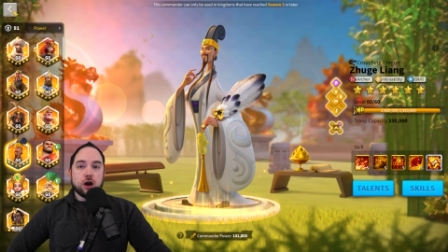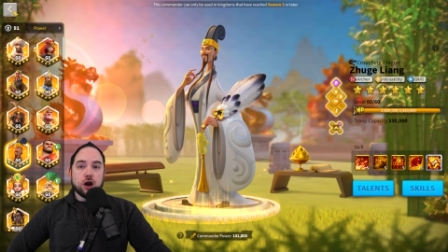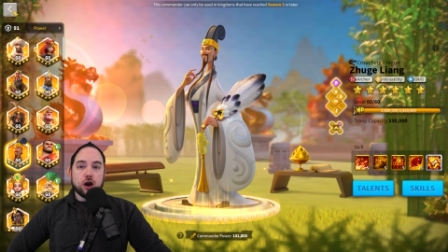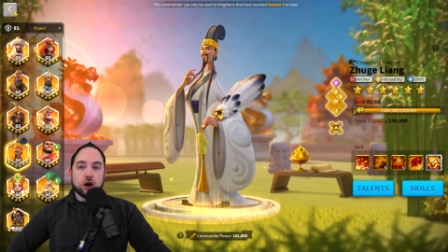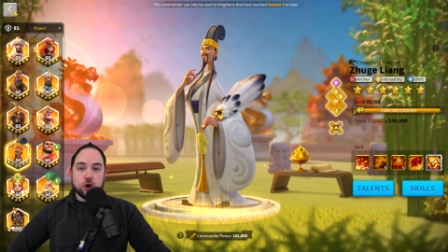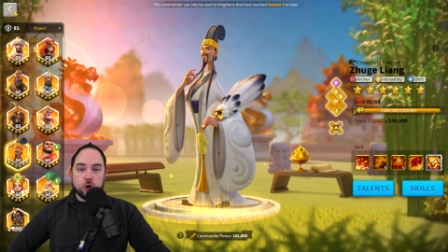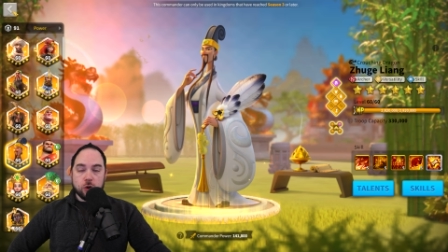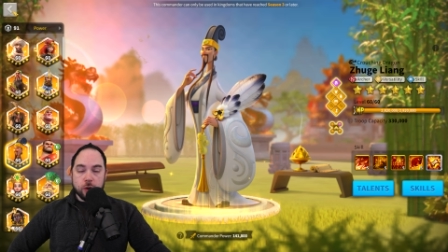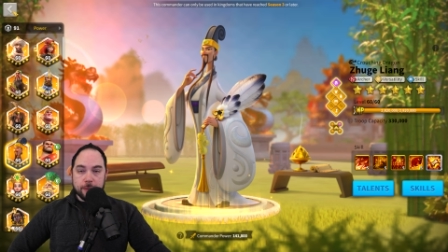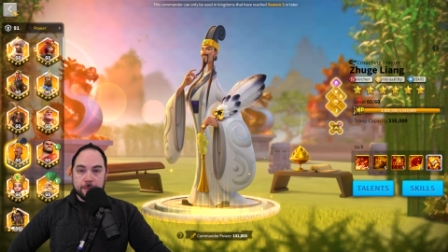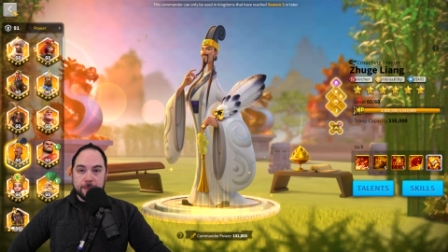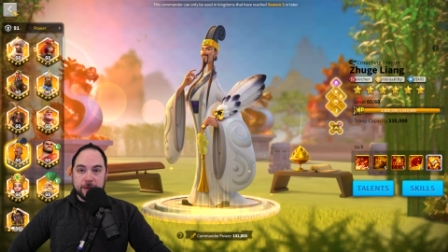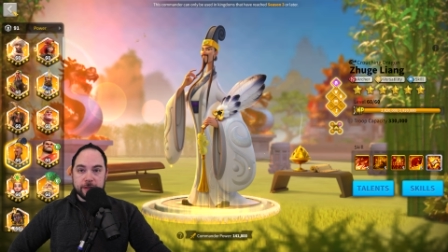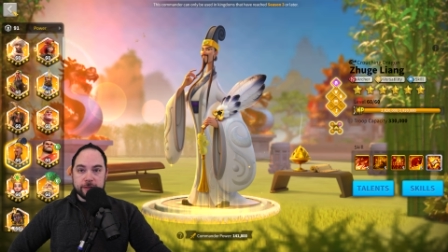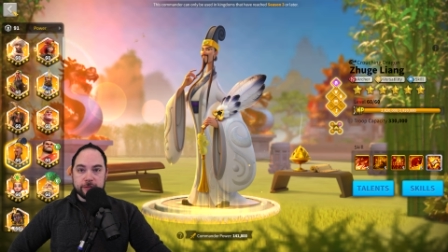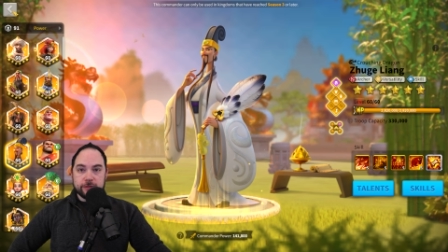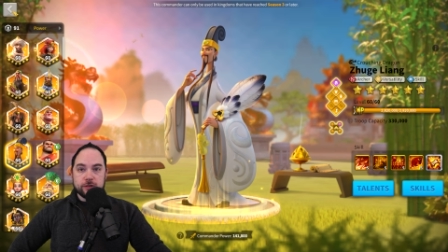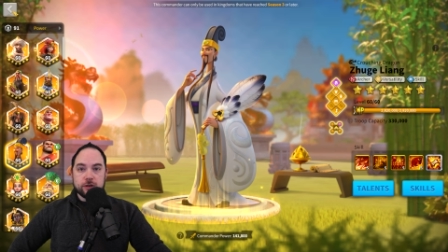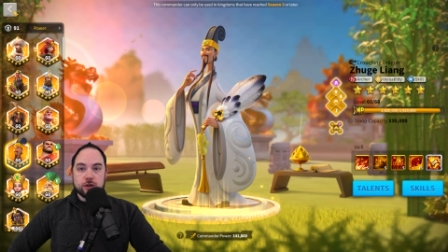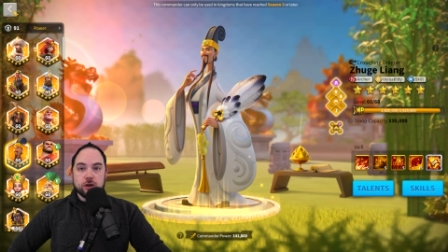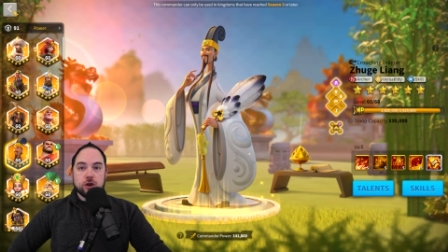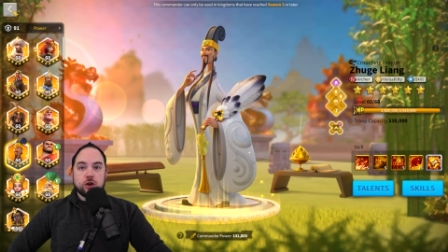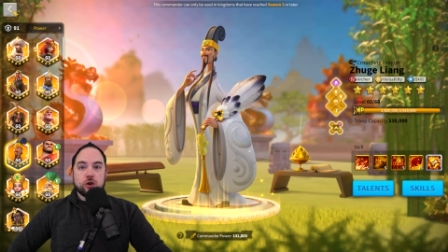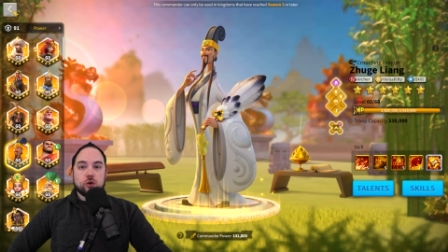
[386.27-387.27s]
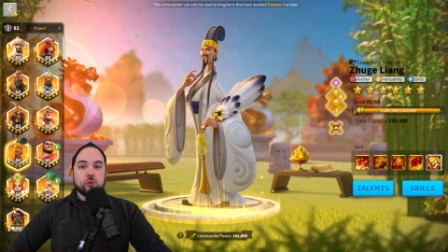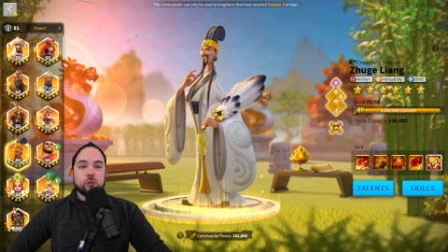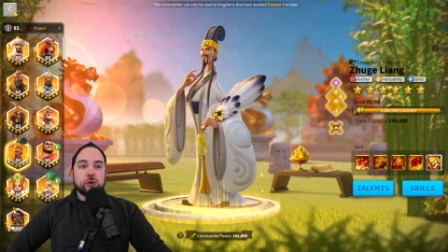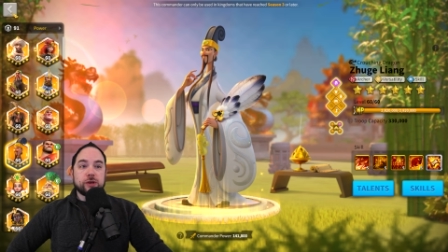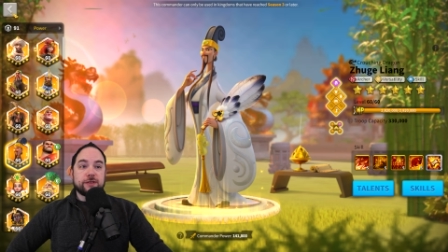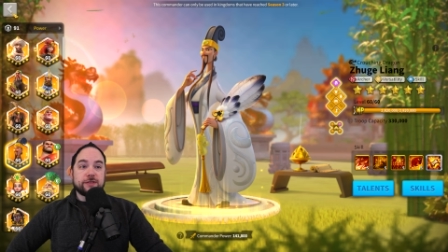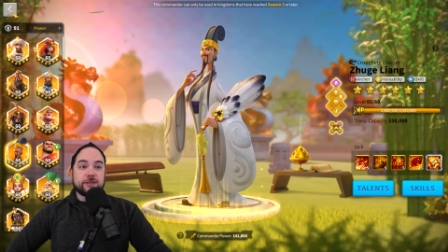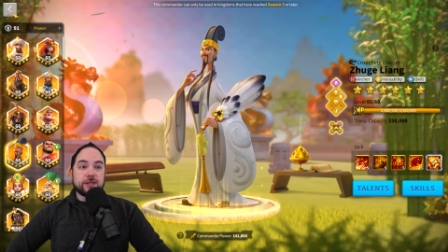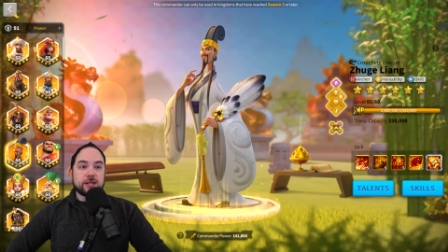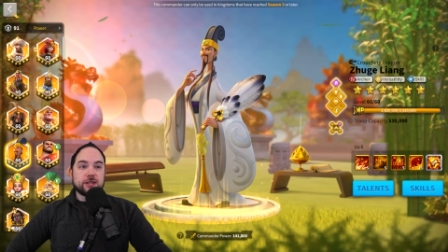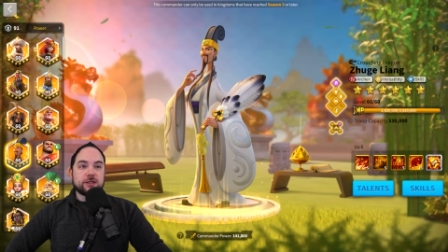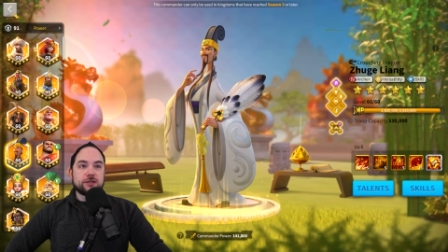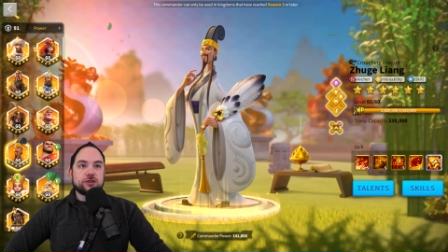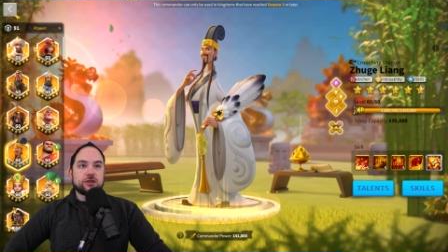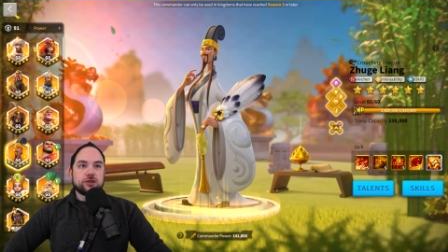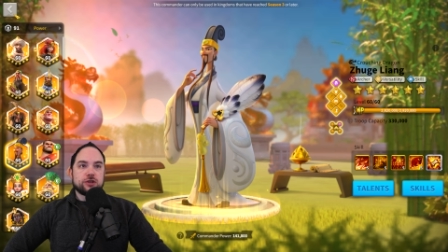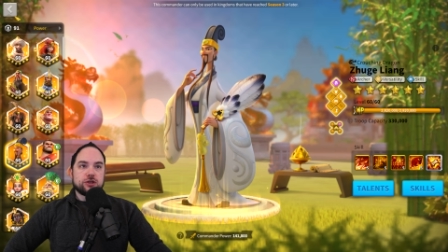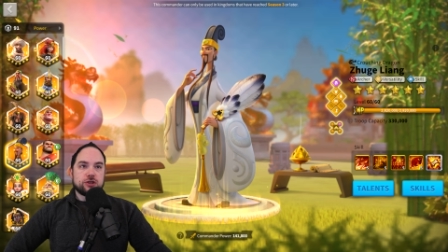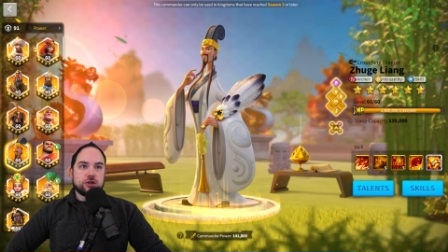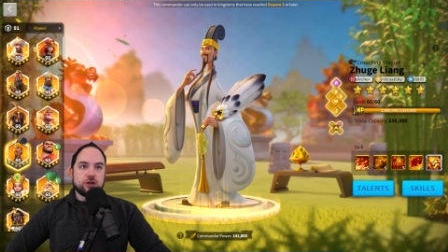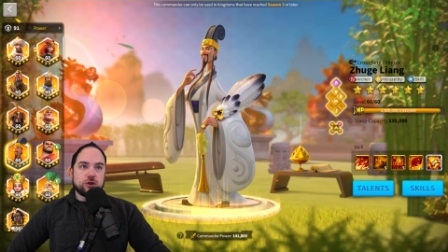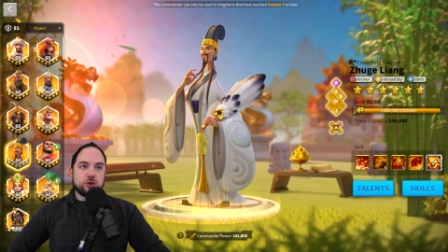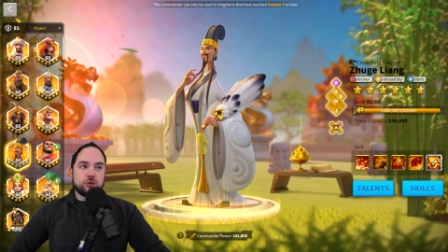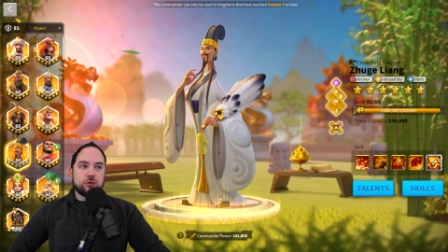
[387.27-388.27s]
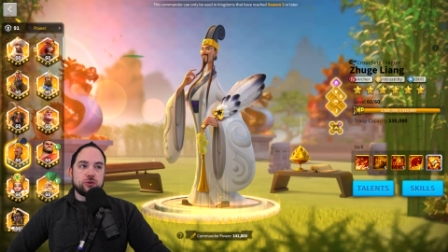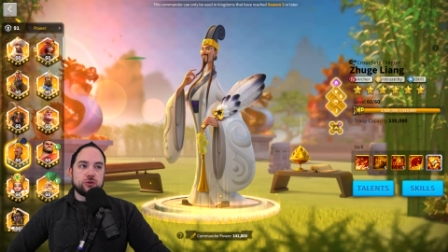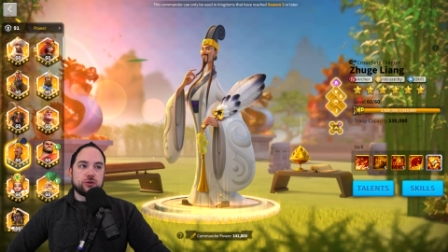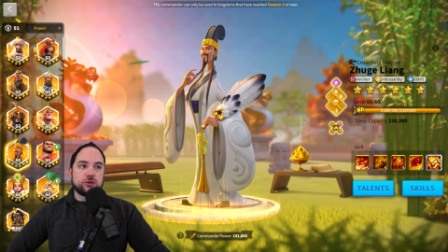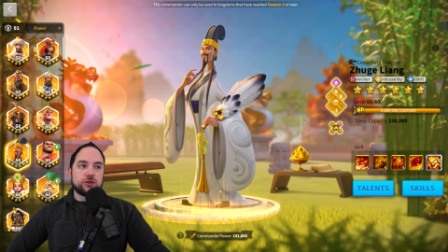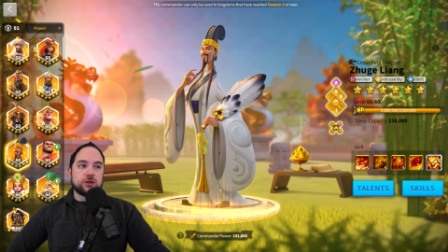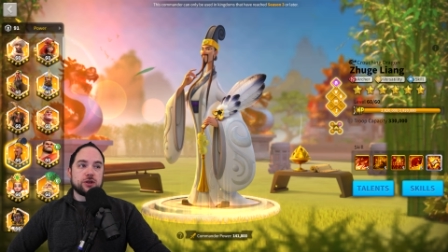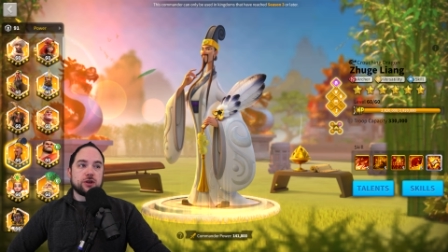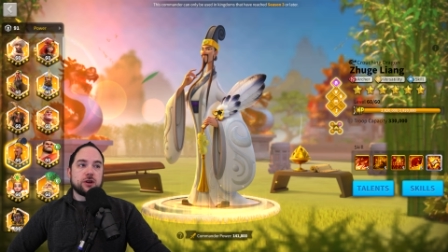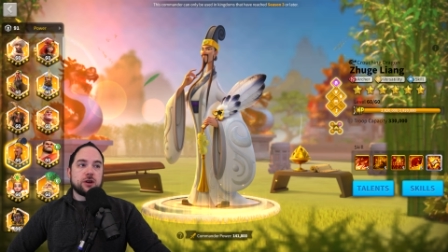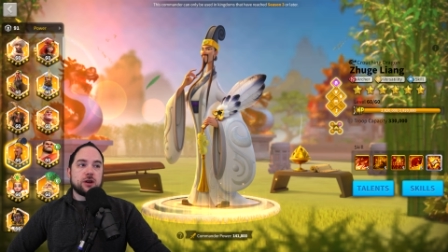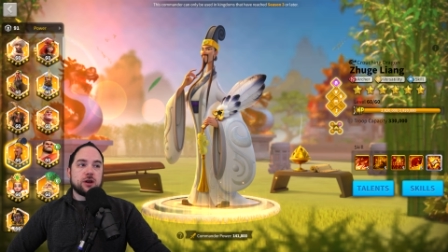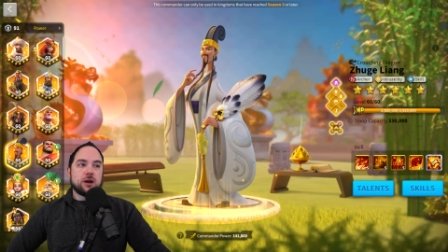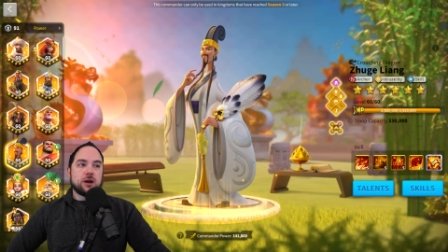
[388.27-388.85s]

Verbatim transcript: equipment we didn't use